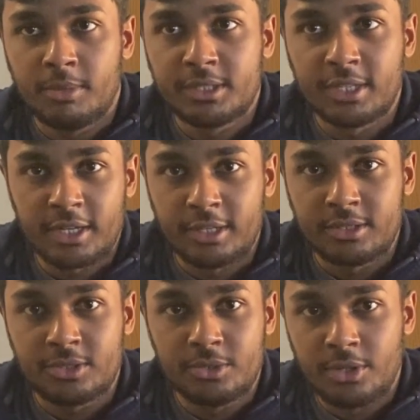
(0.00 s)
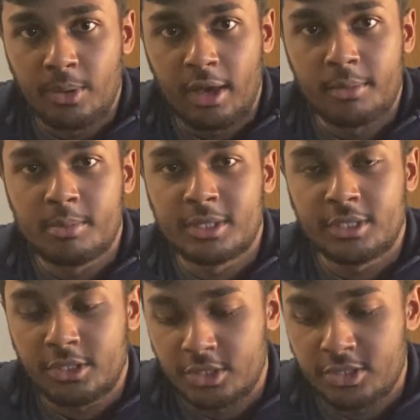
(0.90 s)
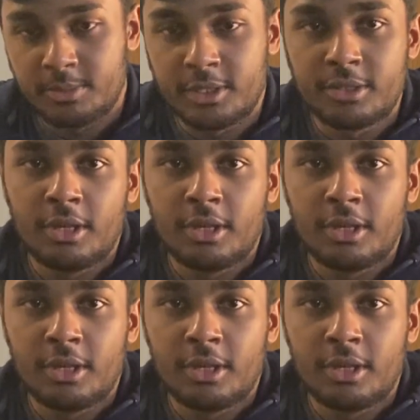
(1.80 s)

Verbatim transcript: my second studio album as A J Smith.